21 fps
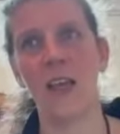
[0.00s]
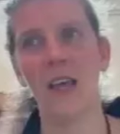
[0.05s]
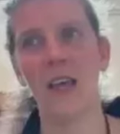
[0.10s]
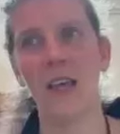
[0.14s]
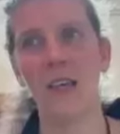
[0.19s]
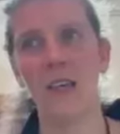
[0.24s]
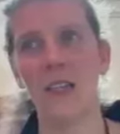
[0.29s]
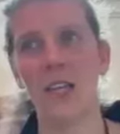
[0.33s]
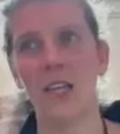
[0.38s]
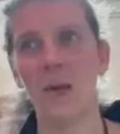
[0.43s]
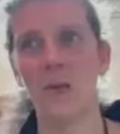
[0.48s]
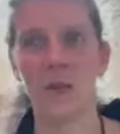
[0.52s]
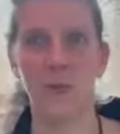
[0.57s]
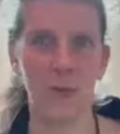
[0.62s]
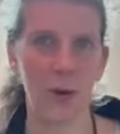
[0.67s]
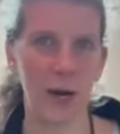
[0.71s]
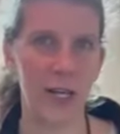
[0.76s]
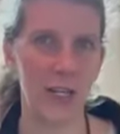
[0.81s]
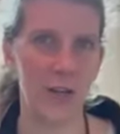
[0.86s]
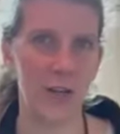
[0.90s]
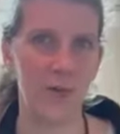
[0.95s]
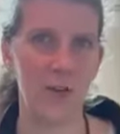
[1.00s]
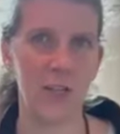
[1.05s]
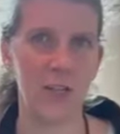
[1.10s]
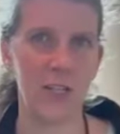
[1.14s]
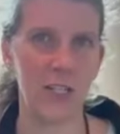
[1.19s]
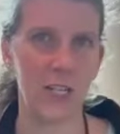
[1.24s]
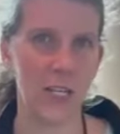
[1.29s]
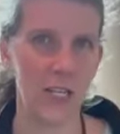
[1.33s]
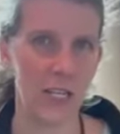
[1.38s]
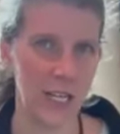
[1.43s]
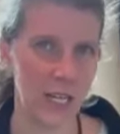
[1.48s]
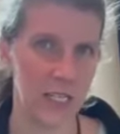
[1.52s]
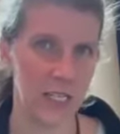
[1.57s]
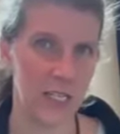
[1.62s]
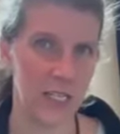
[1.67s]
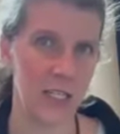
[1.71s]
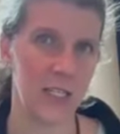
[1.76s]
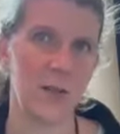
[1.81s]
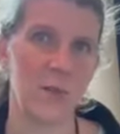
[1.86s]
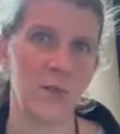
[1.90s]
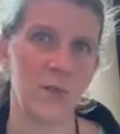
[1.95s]
in terms of biodiversity and
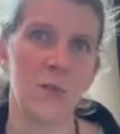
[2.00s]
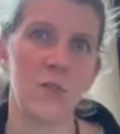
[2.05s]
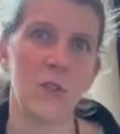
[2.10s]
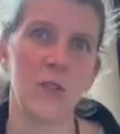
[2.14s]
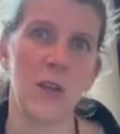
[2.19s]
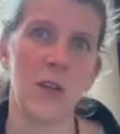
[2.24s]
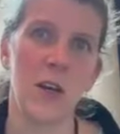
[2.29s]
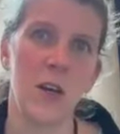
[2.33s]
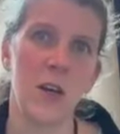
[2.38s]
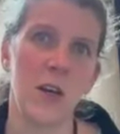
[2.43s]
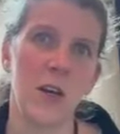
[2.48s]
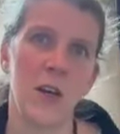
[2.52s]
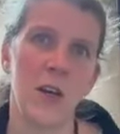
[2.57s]
ecosystems